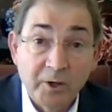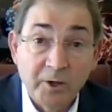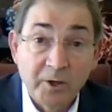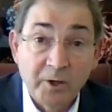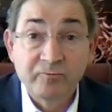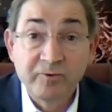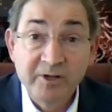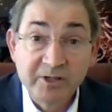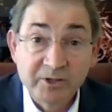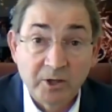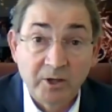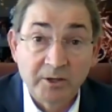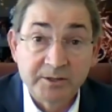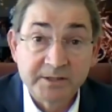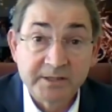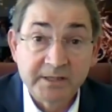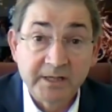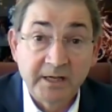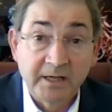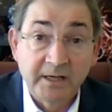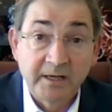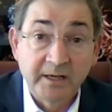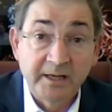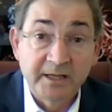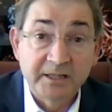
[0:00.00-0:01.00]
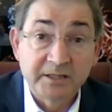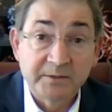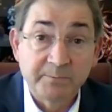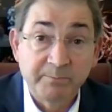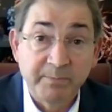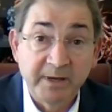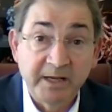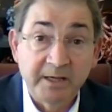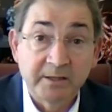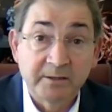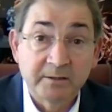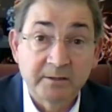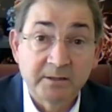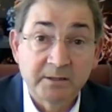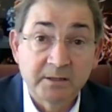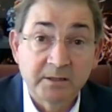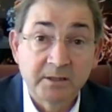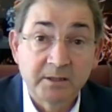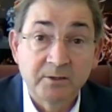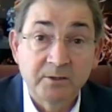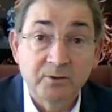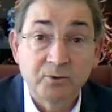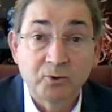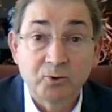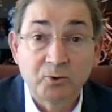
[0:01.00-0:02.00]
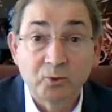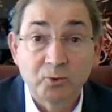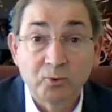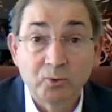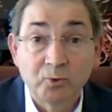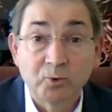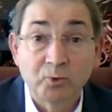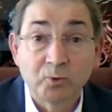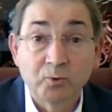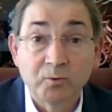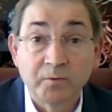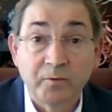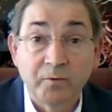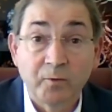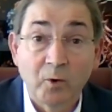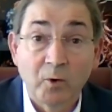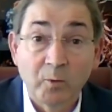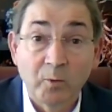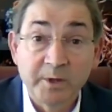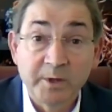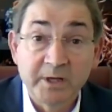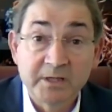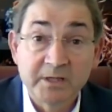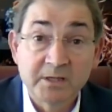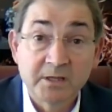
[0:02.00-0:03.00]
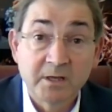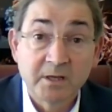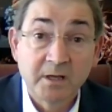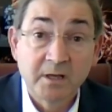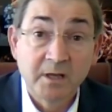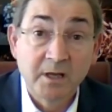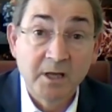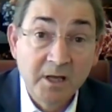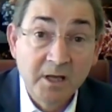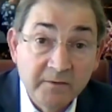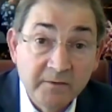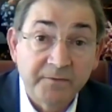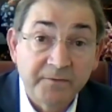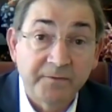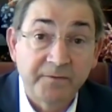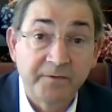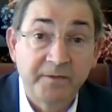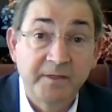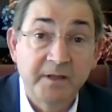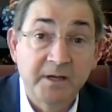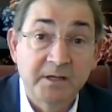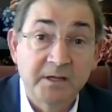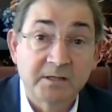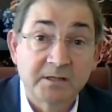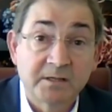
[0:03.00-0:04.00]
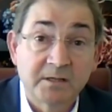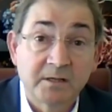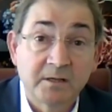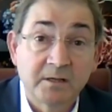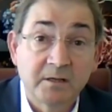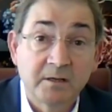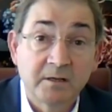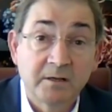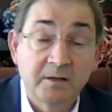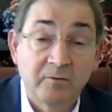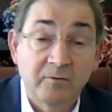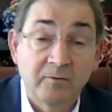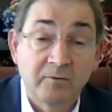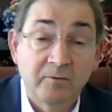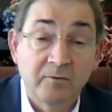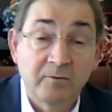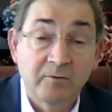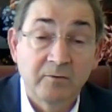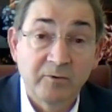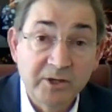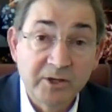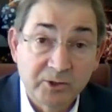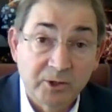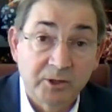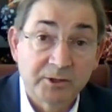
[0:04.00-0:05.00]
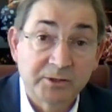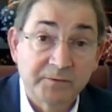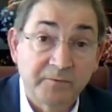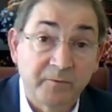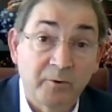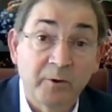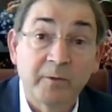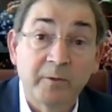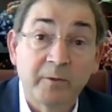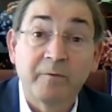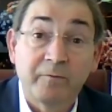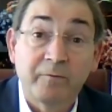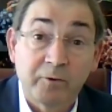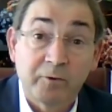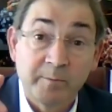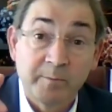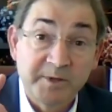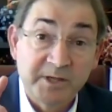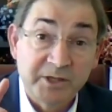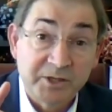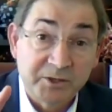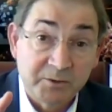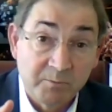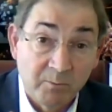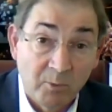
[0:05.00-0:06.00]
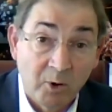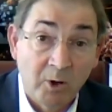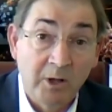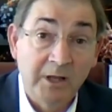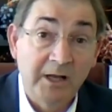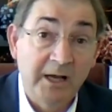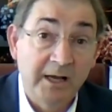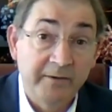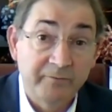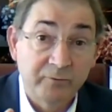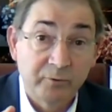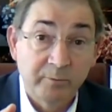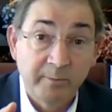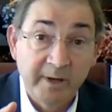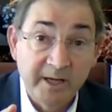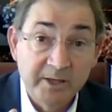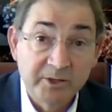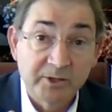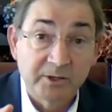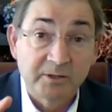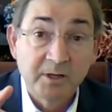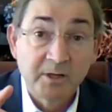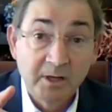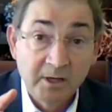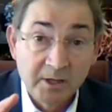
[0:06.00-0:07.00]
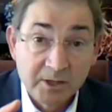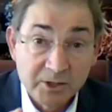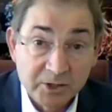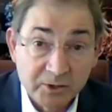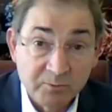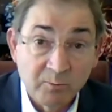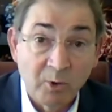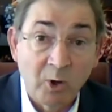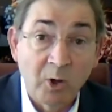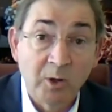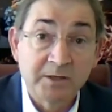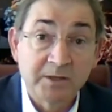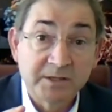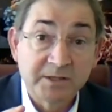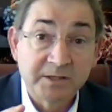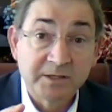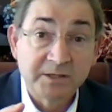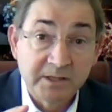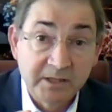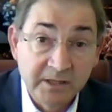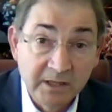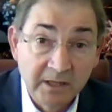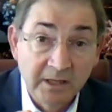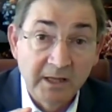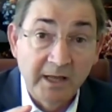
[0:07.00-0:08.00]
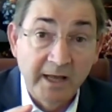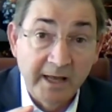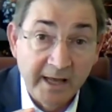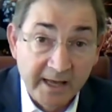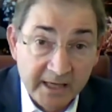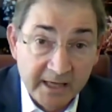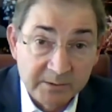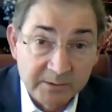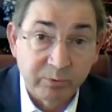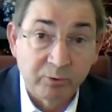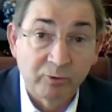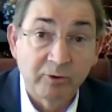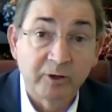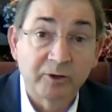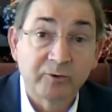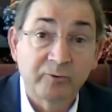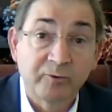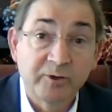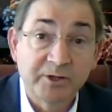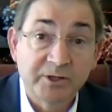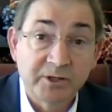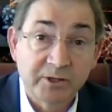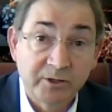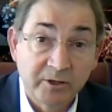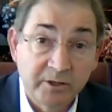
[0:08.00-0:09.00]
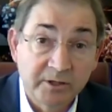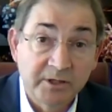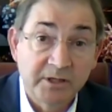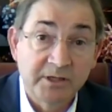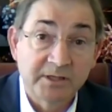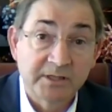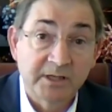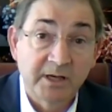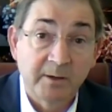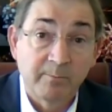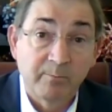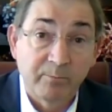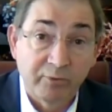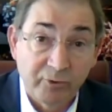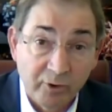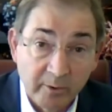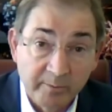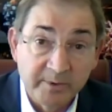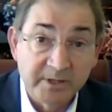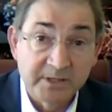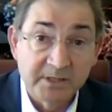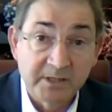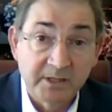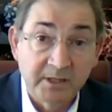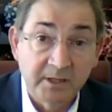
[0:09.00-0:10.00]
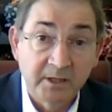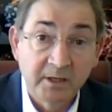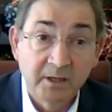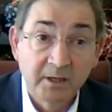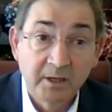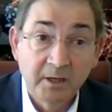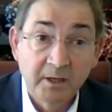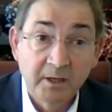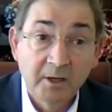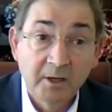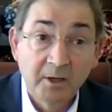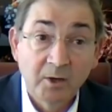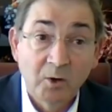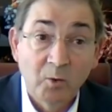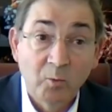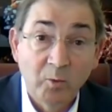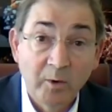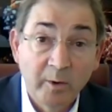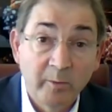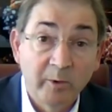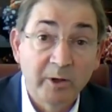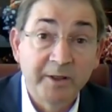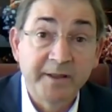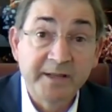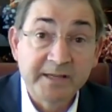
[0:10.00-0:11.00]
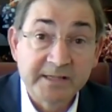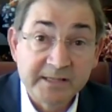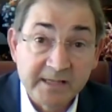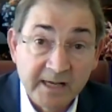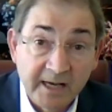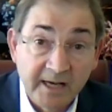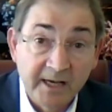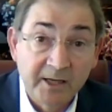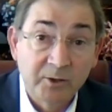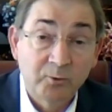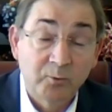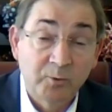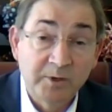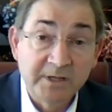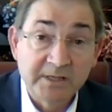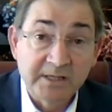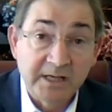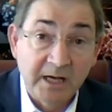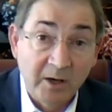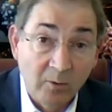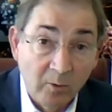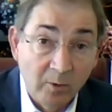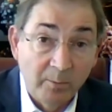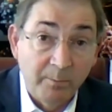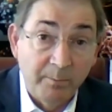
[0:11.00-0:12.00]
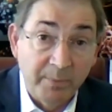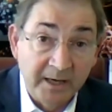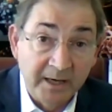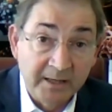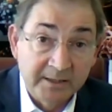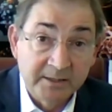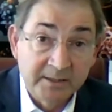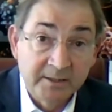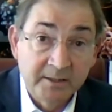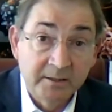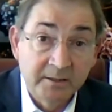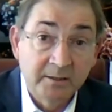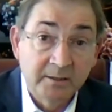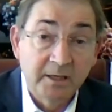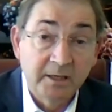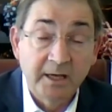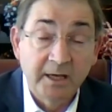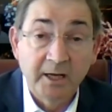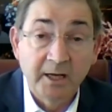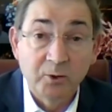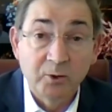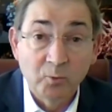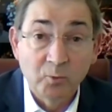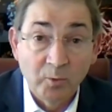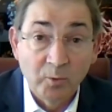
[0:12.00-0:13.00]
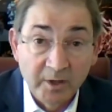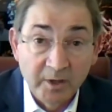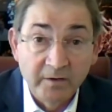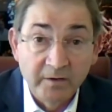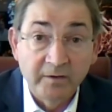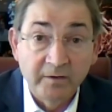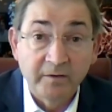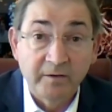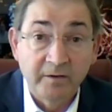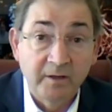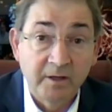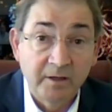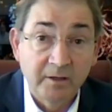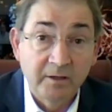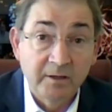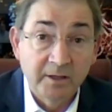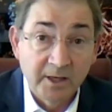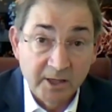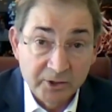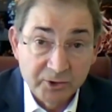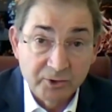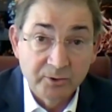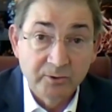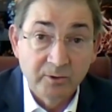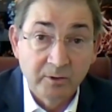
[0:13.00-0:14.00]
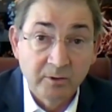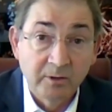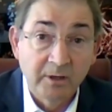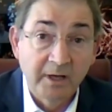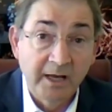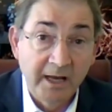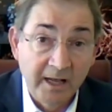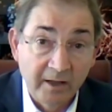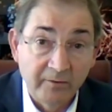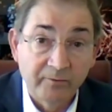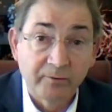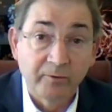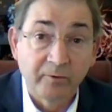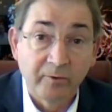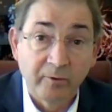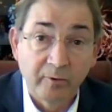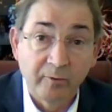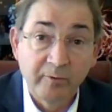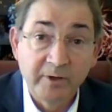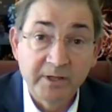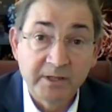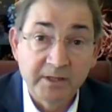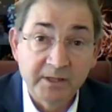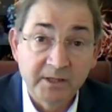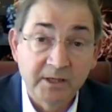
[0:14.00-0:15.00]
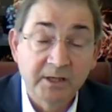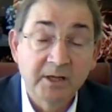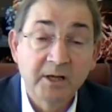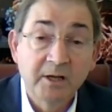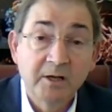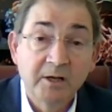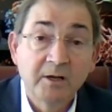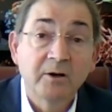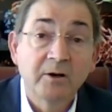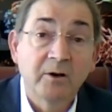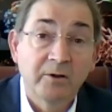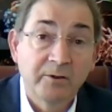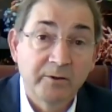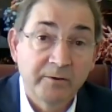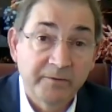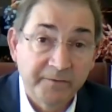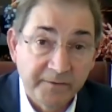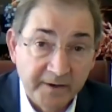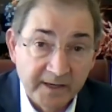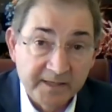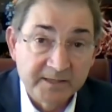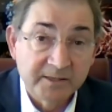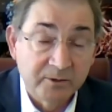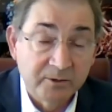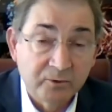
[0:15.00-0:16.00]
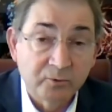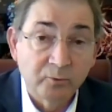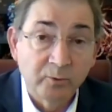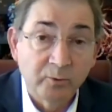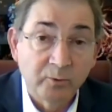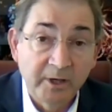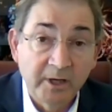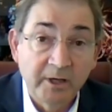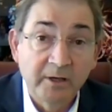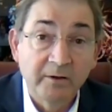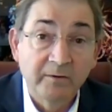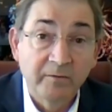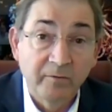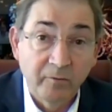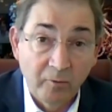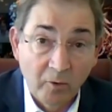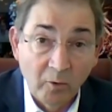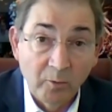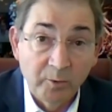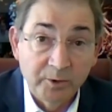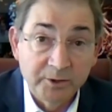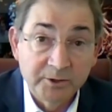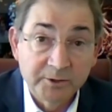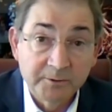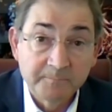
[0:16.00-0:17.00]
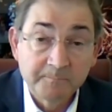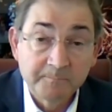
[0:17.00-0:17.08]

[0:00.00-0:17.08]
results are expected in 2 to 4 weeks. If these results from these small, I have to mention, small, still exploratory studies are promising, we will decide with our partner and with the National Health Authority on the fastest way forward.